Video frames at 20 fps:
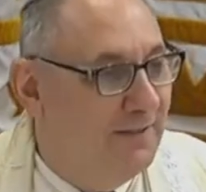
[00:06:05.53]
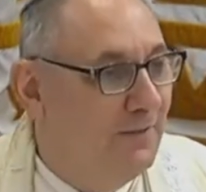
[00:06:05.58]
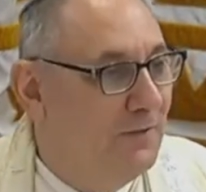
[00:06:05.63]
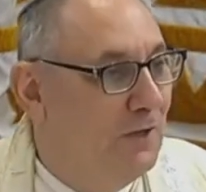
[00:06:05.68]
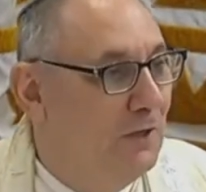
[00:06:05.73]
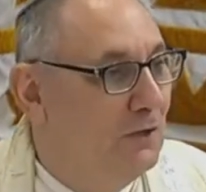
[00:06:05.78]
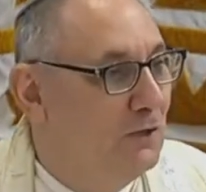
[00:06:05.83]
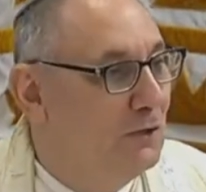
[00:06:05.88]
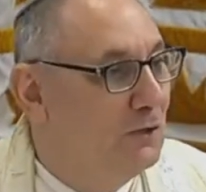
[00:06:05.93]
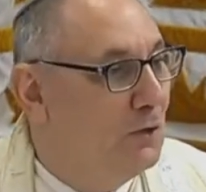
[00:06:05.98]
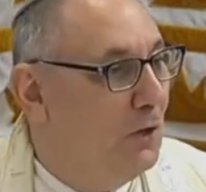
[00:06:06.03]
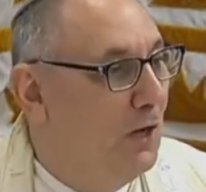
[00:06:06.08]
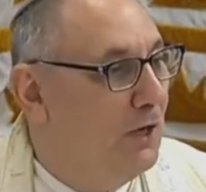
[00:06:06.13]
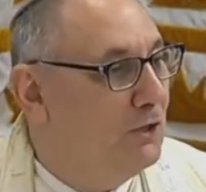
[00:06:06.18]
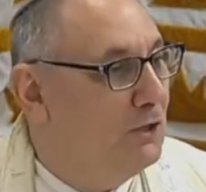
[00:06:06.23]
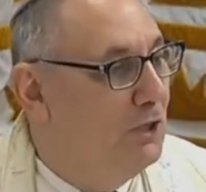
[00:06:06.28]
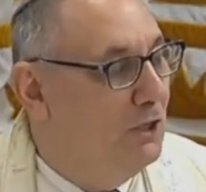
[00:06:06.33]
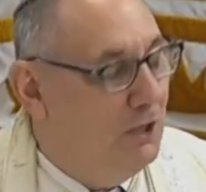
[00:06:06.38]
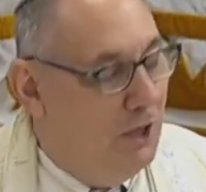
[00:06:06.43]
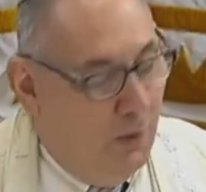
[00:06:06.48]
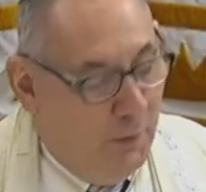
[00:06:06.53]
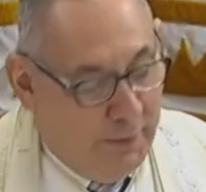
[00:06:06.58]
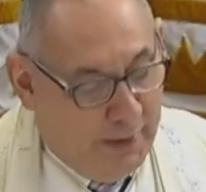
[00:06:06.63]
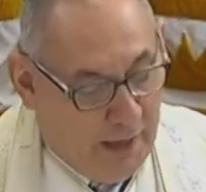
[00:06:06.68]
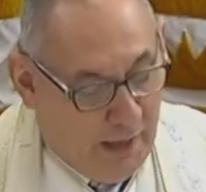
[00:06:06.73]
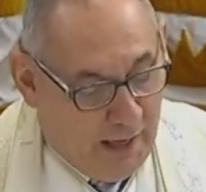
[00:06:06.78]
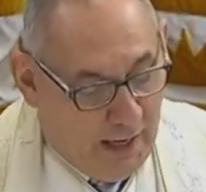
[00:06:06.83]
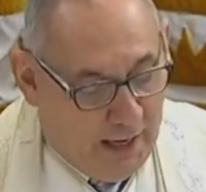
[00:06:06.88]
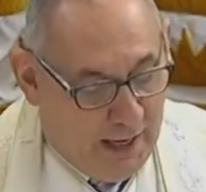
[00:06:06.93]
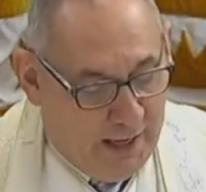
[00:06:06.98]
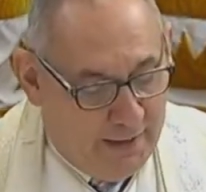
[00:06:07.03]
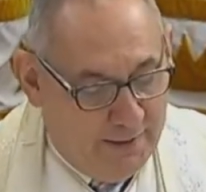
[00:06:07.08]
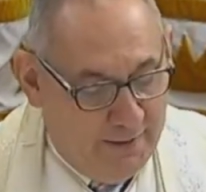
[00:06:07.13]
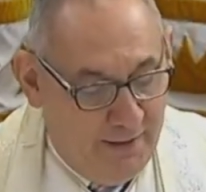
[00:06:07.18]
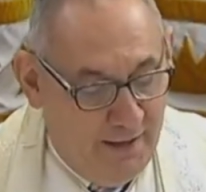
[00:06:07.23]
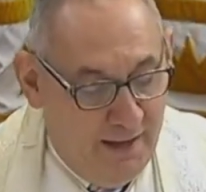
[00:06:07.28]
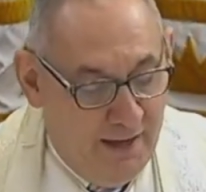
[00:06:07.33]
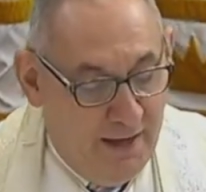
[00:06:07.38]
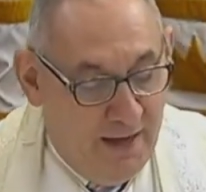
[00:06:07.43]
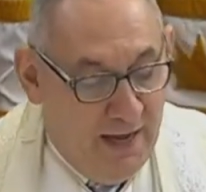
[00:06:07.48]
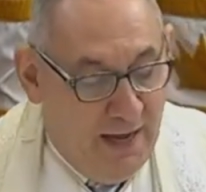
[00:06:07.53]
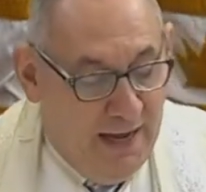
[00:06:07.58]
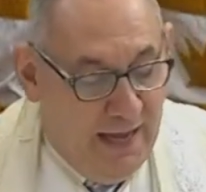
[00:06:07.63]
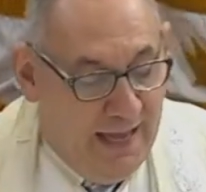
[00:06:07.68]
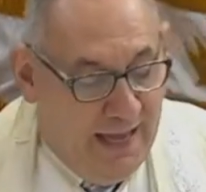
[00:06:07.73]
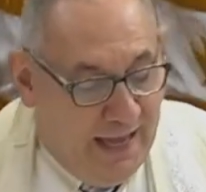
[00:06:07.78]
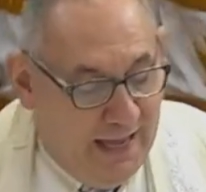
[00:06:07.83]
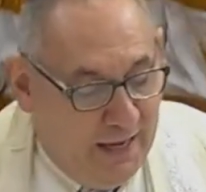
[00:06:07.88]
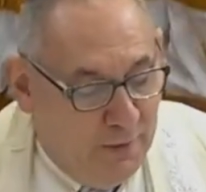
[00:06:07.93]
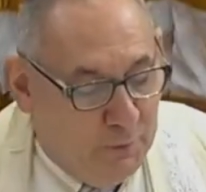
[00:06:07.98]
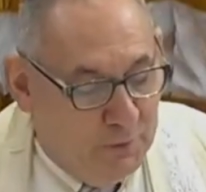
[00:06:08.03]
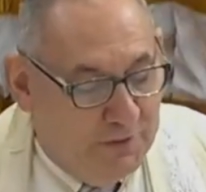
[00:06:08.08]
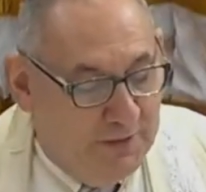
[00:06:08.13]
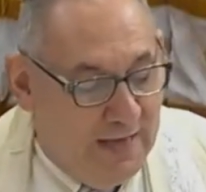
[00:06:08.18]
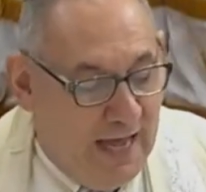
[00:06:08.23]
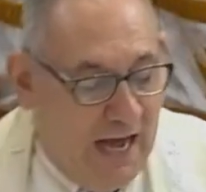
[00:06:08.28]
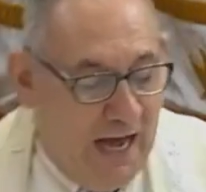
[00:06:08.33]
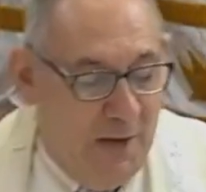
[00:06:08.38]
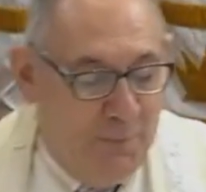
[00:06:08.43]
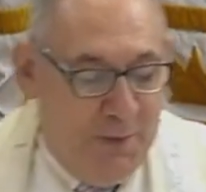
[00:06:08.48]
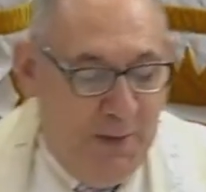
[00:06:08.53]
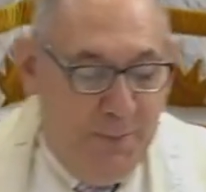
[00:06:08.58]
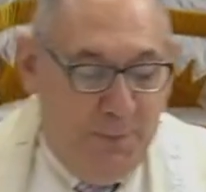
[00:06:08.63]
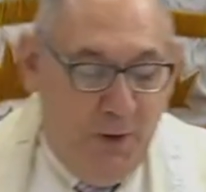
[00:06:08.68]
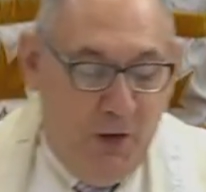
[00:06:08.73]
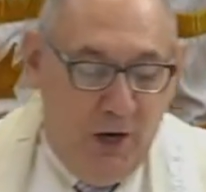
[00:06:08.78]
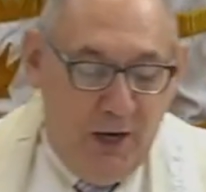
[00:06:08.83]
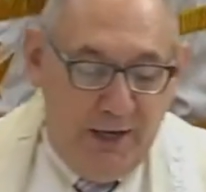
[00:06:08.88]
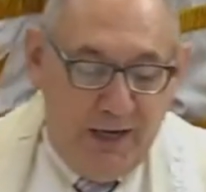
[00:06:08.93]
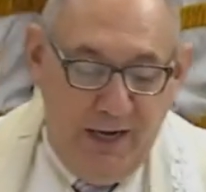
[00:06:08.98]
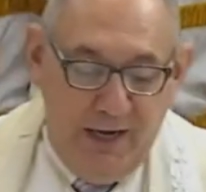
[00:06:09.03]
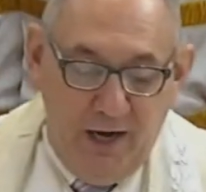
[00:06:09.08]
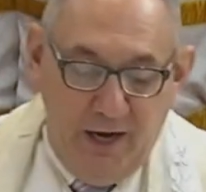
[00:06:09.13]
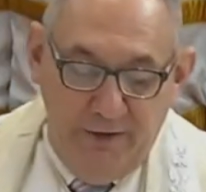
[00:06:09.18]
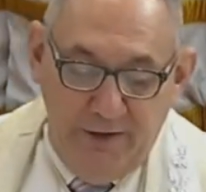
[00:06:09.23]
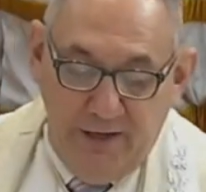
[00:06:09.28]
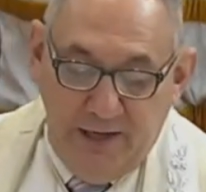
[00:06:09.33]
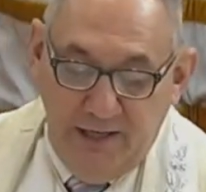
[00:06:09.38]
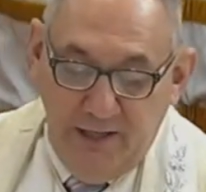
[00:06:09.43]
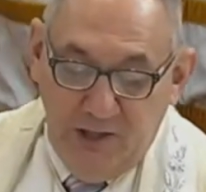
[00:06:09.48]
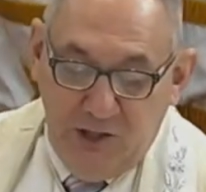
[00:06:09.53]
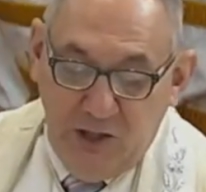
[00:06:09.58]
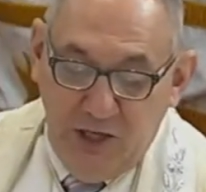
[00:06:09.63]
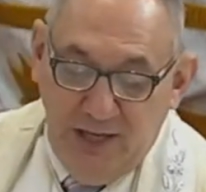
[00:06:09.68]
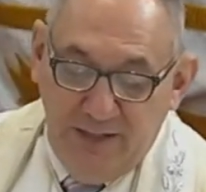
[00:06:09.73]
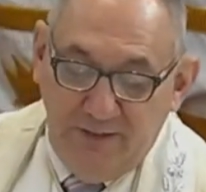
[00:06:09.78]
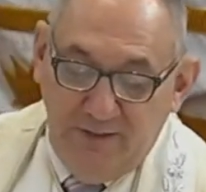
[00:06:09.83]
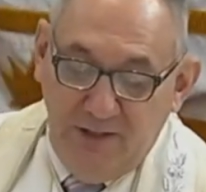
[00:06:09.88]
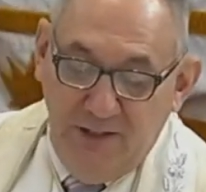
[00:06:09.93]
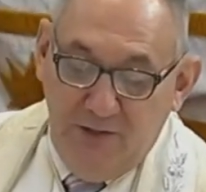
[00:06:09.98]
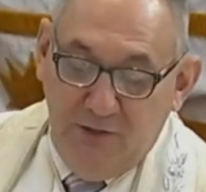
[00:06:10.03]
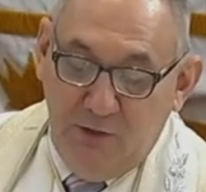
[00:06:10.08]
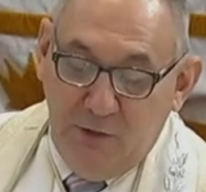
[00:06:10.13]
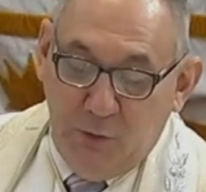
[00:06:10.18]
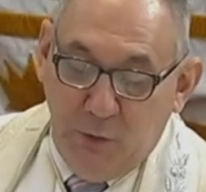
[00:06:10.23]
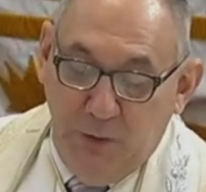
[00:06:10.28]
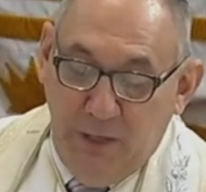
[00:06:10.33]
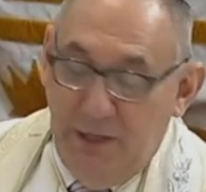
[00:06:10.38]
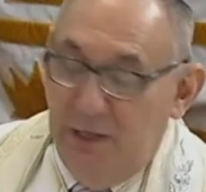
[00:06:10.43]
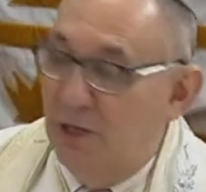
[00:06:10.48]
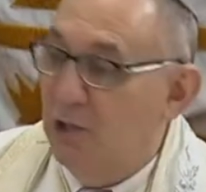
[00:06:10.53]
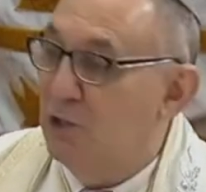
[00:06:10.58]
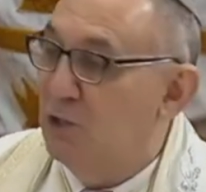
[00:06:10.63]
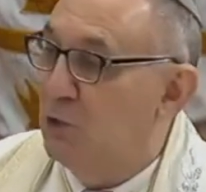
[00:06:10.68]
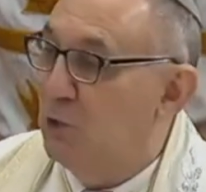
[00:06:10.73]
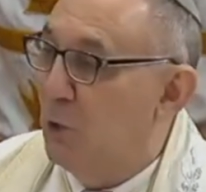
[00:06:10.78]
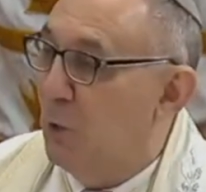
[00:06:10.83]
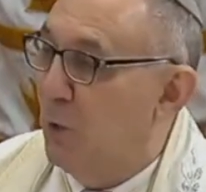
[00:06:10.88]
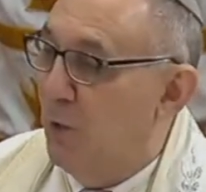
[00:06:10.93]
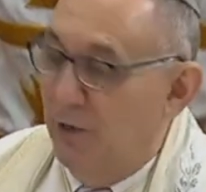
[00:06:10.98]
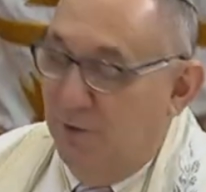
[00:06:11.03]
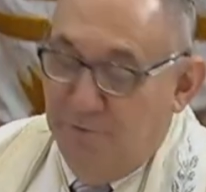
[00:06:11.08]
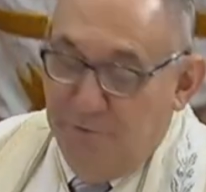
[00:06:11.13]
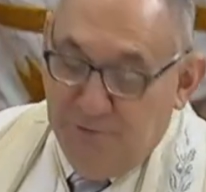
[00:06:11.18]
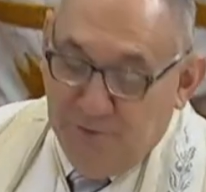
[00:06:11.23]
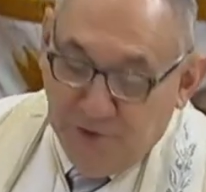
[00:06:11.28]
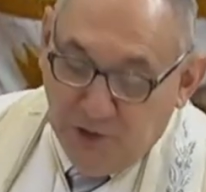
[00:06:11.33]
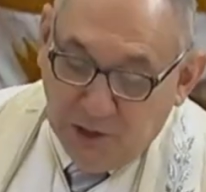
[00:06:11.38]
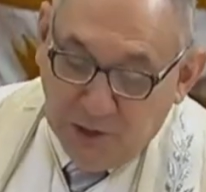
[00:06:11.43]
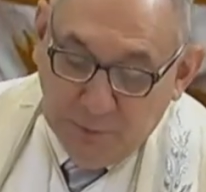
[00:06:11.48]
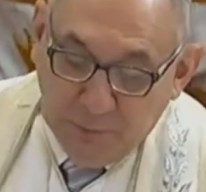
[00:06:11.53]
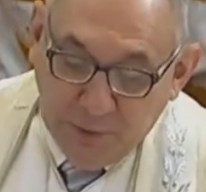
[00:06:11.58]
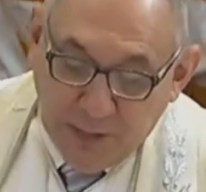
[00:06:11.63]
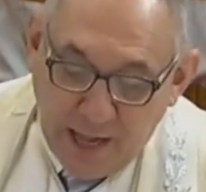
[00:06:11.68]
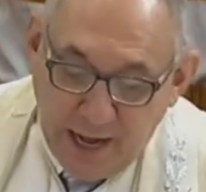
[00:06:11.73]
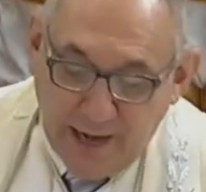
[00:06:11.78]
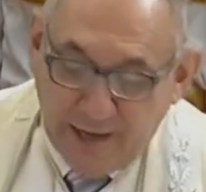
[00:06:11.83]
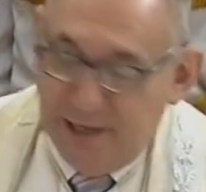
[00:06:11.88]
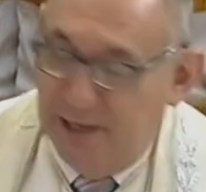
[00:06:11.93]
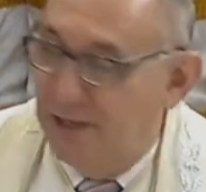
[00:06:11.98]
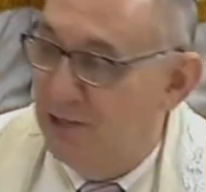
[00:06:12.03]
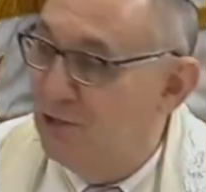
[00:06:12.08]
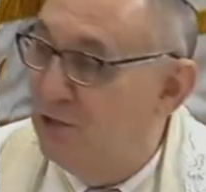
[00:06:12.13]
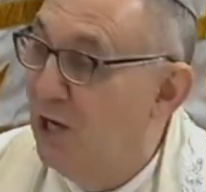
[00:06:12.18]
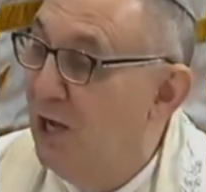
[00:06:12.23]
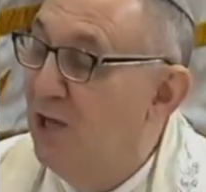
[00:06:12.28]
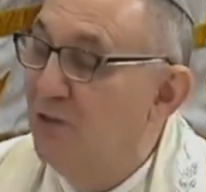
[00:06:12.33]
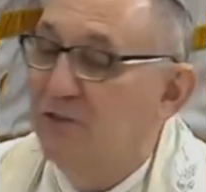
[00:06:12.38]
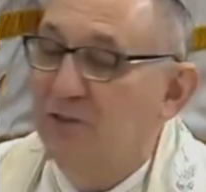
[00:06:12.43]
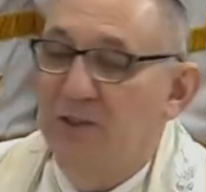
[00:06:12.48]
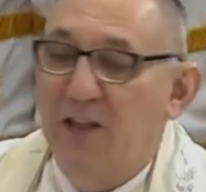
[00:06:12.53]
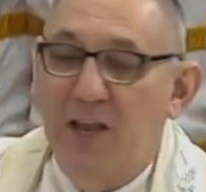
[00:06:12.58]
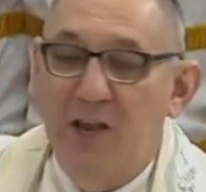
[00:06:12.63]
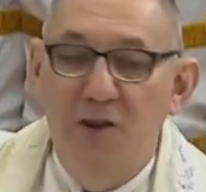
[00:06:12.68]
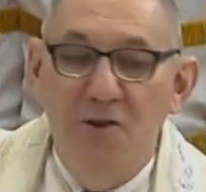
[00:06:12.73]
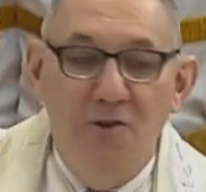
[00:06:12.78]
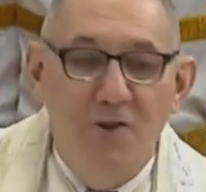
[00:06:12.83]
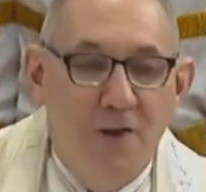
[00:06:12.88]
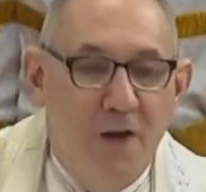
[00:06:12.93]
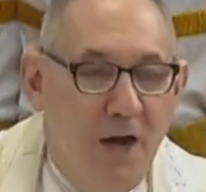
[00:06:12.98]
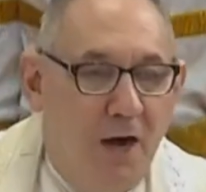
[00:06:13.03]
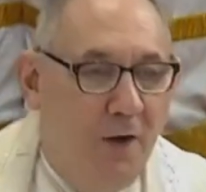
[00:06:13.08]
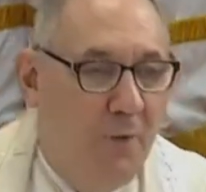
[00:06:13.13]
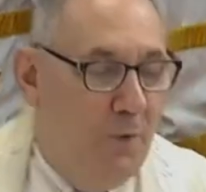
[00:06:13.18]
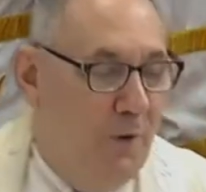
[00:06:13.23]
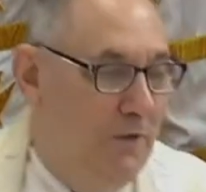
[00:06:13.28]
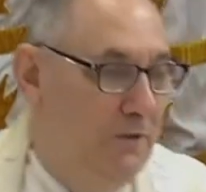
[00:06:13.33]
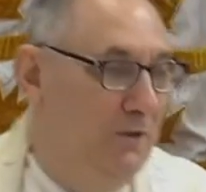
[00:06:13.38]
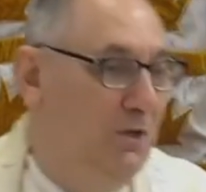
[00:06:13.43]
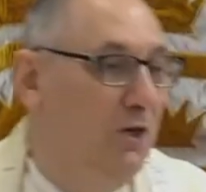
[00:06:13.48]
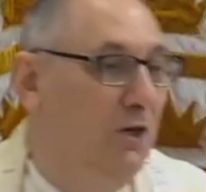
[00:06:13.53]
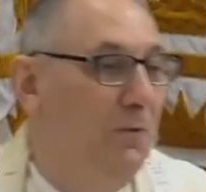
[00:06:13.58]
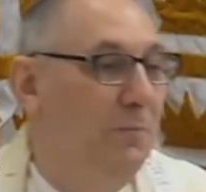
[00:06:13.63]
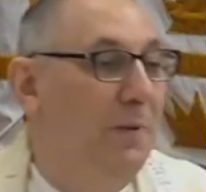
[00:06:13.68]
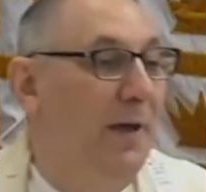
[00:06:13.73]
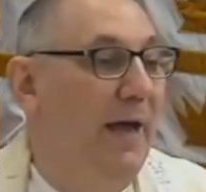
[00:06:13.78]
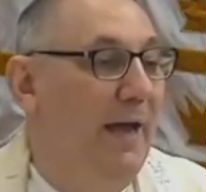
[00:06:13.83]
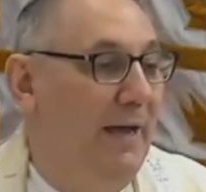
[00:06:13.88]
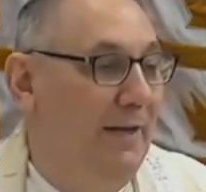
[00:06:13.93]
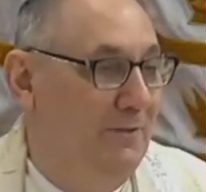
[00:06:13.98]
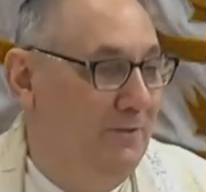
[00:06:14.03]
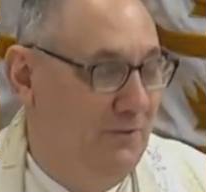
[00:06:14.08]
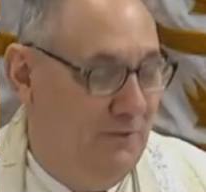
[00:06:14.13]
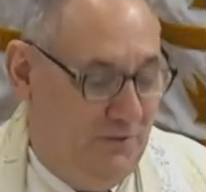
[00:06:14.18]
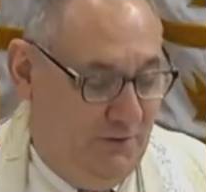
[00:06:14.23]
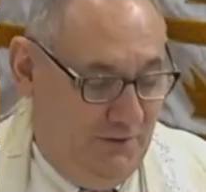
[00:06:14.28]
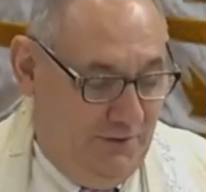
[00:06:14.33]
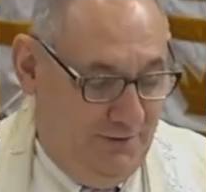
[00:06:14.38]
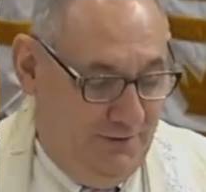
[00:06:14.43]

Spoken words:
construction going on, he would now be parking on the congested street, assuring full blockage so that no one could pass.